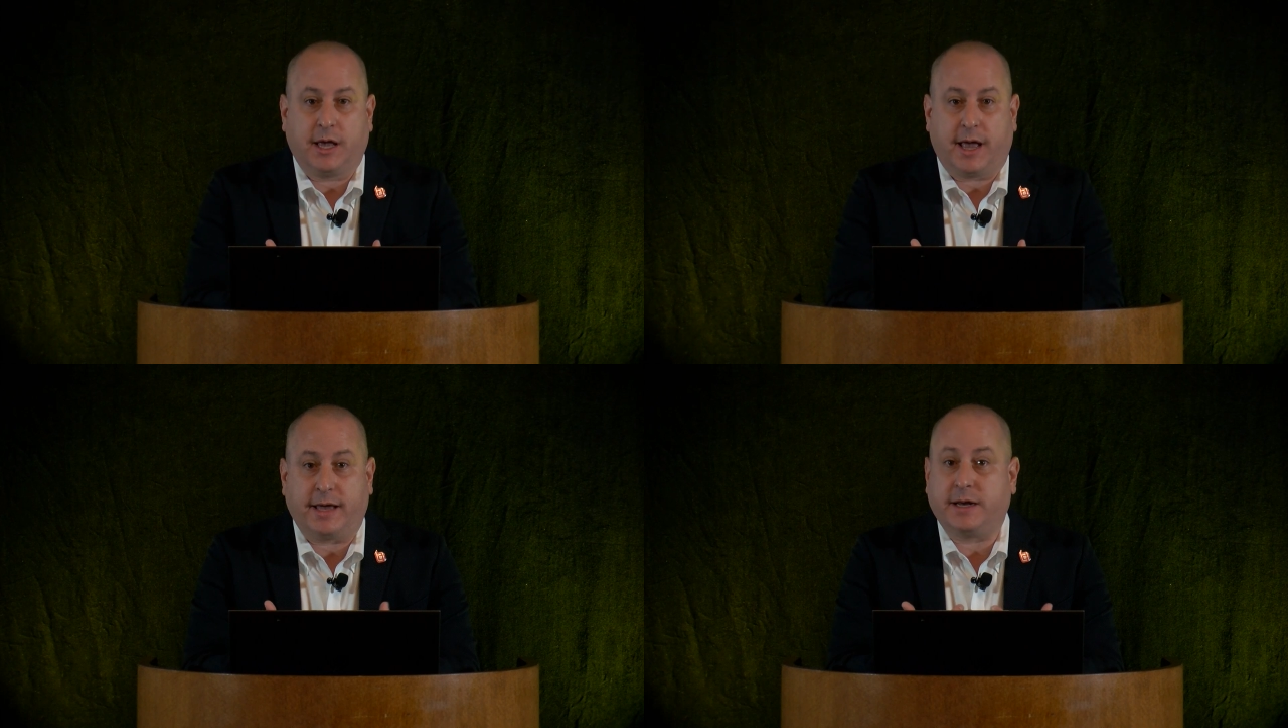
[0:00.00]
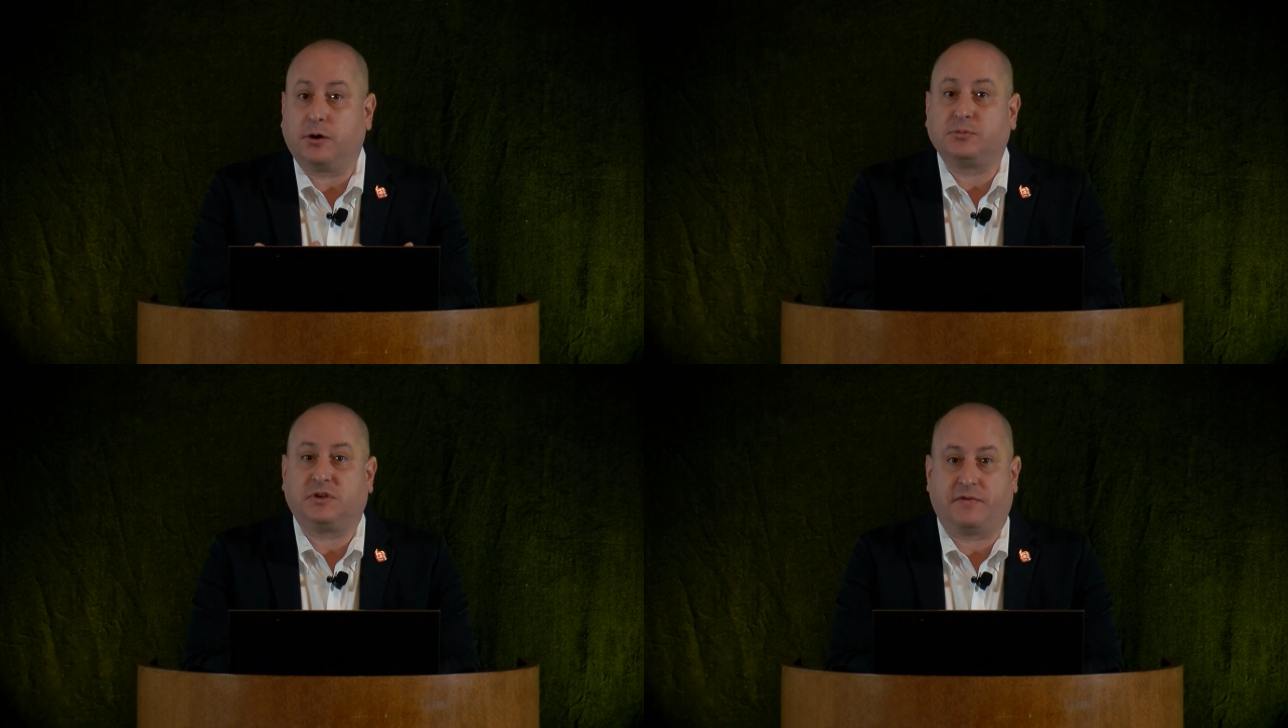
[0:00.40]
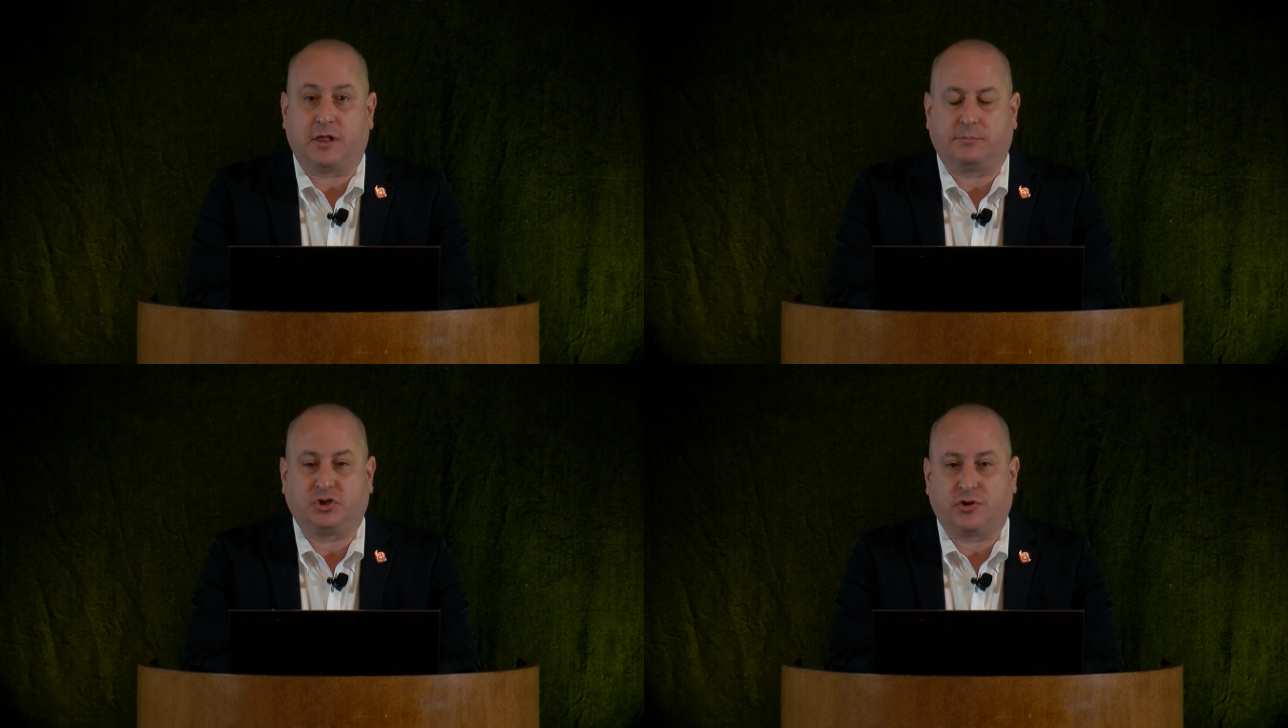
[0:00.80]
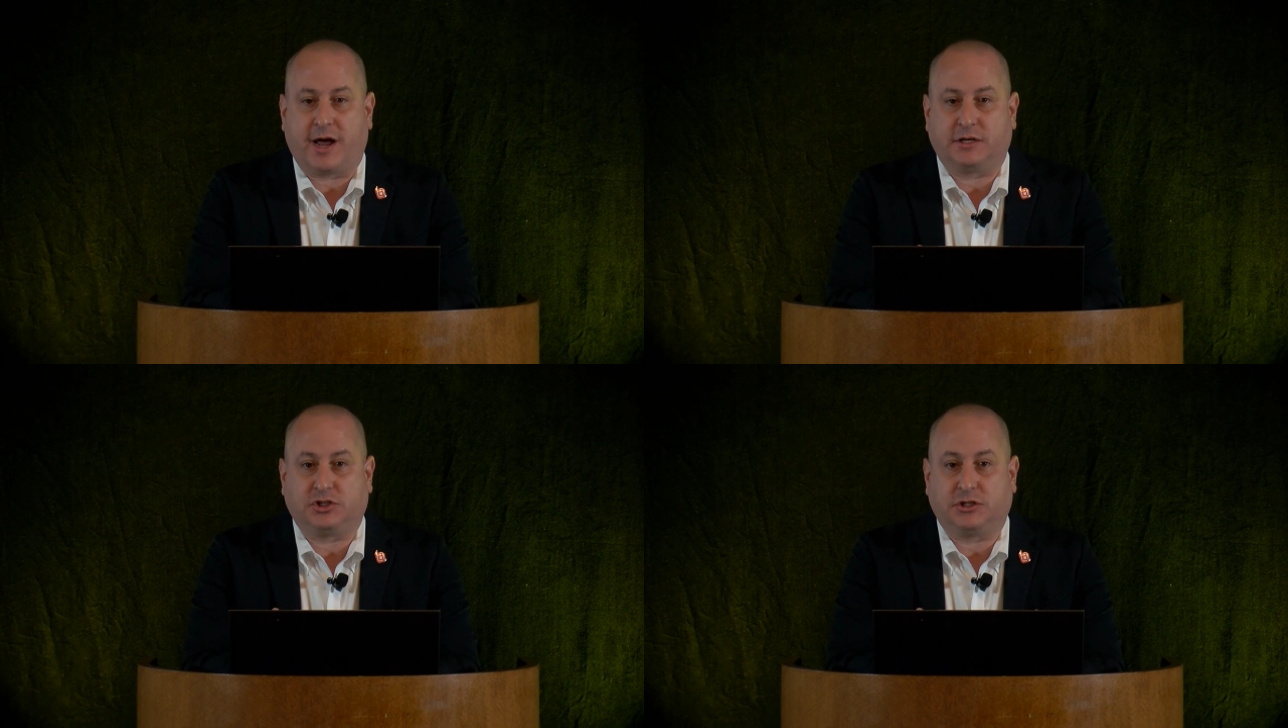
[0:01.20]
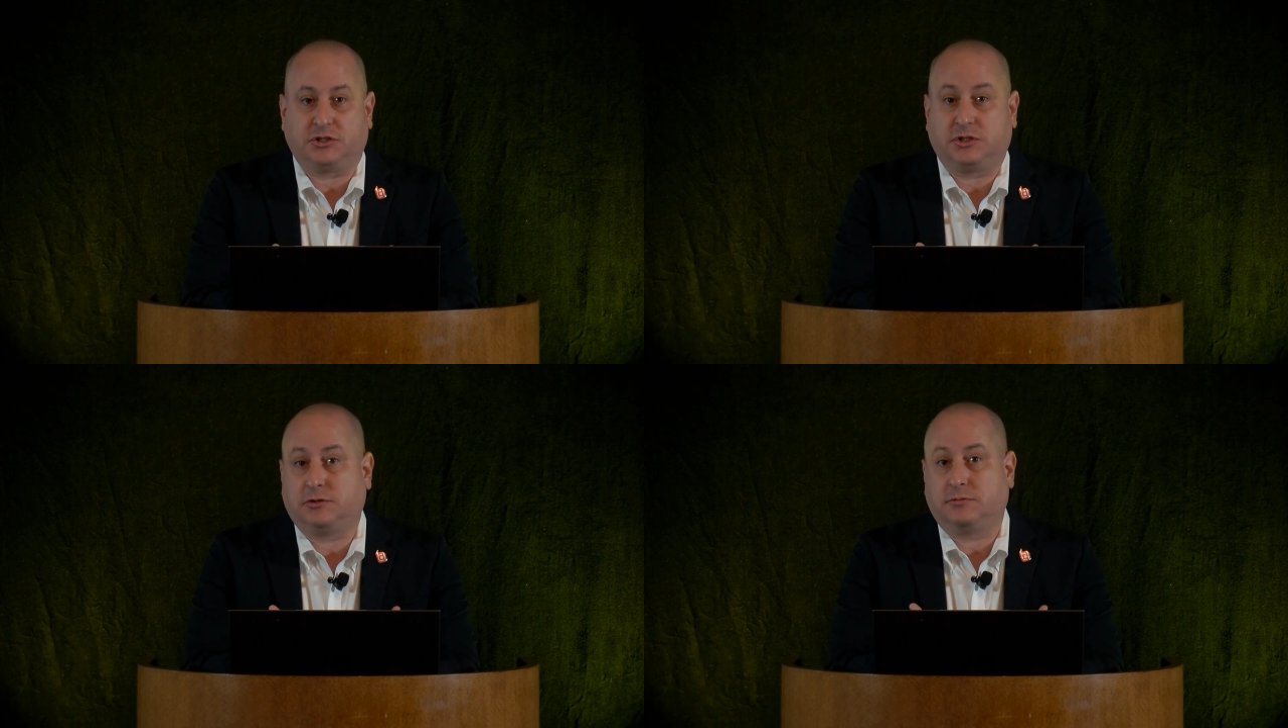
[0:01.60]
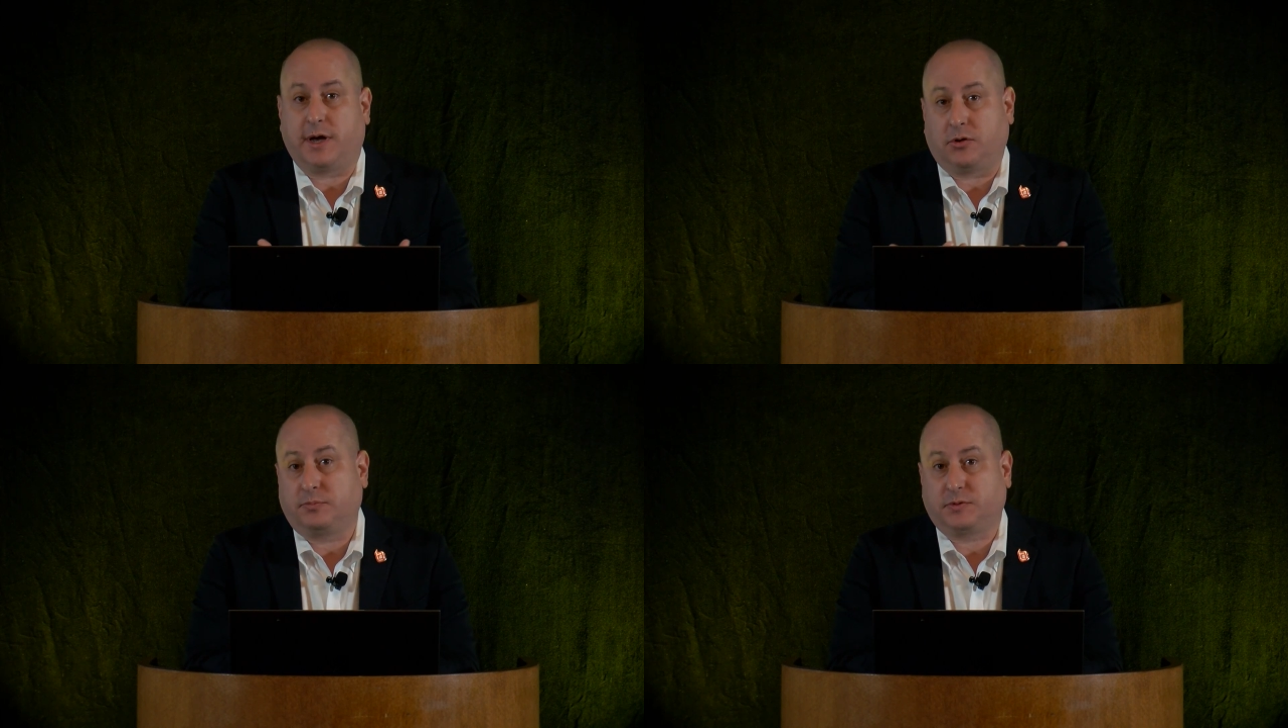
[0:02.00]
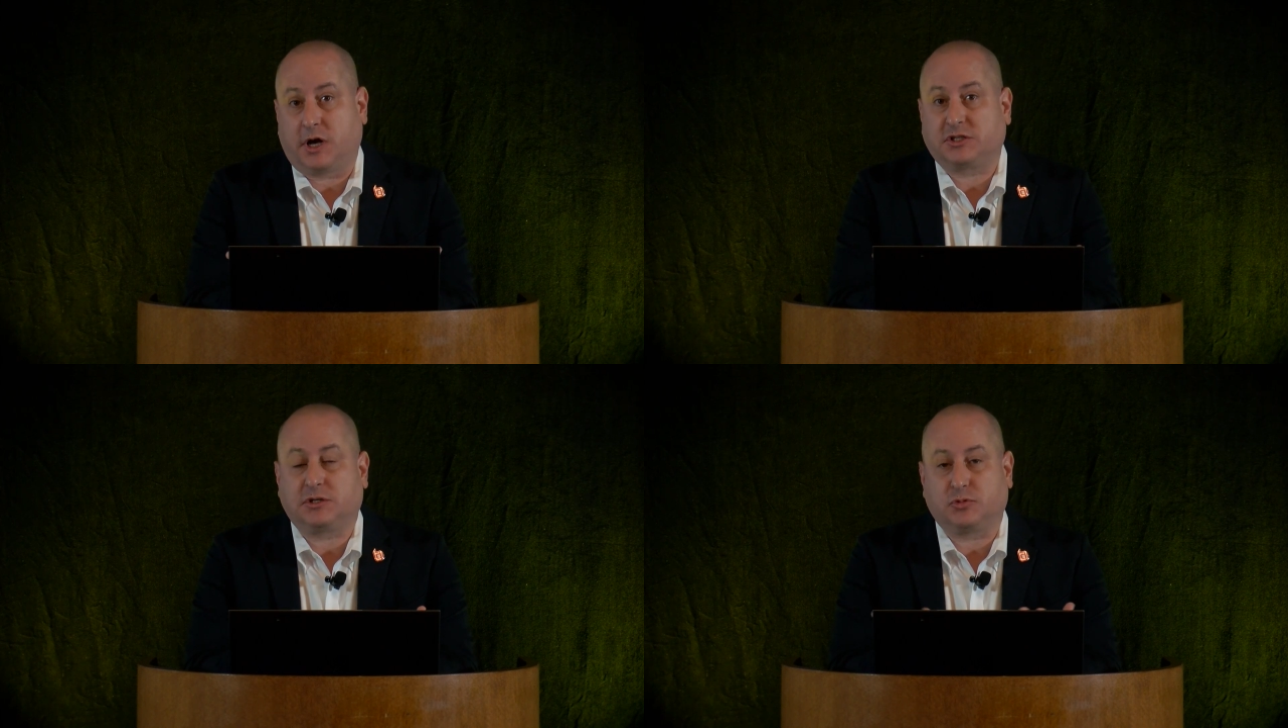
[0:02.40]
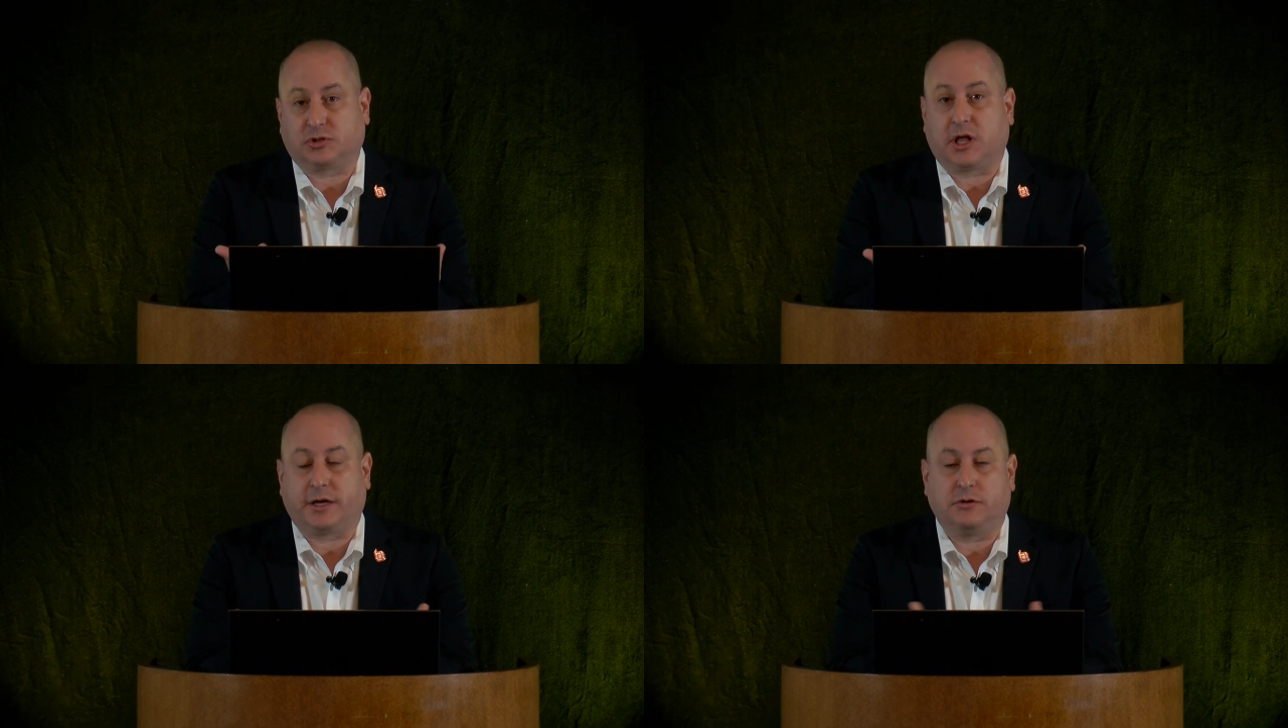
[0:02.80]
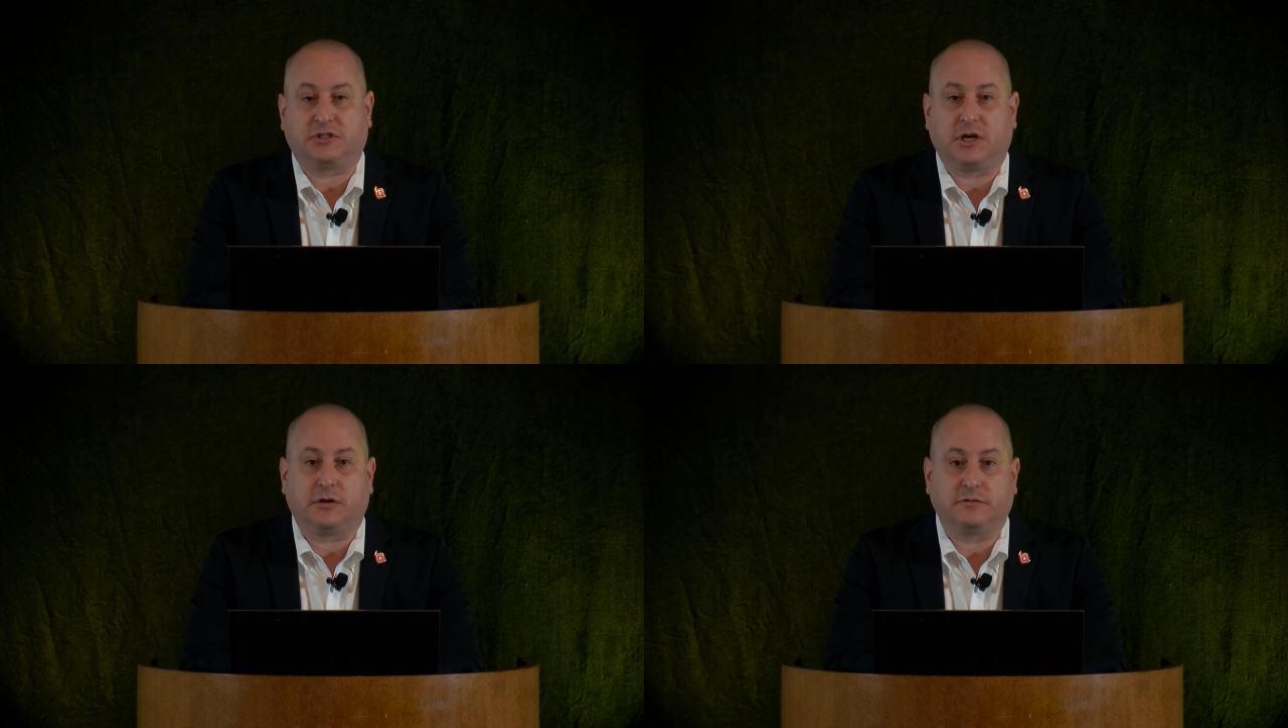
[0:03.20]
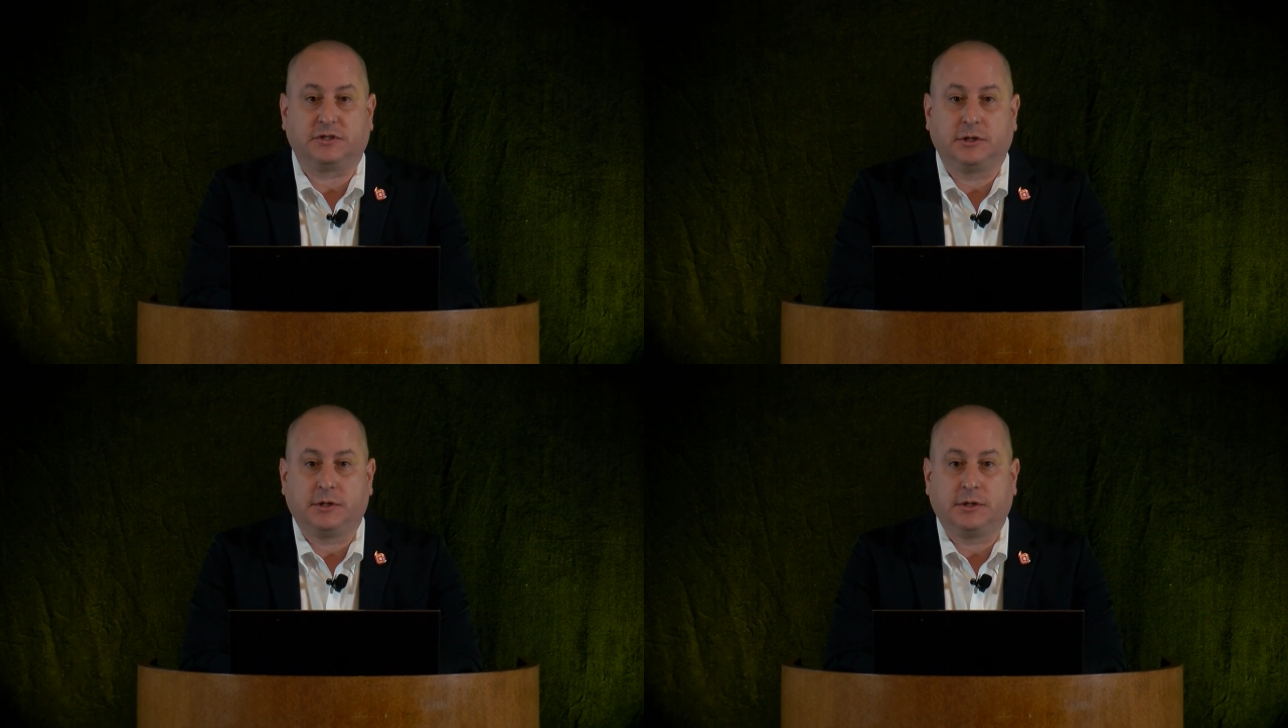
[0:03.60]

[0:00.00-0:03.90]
and help develop strategies to help customers like yourselves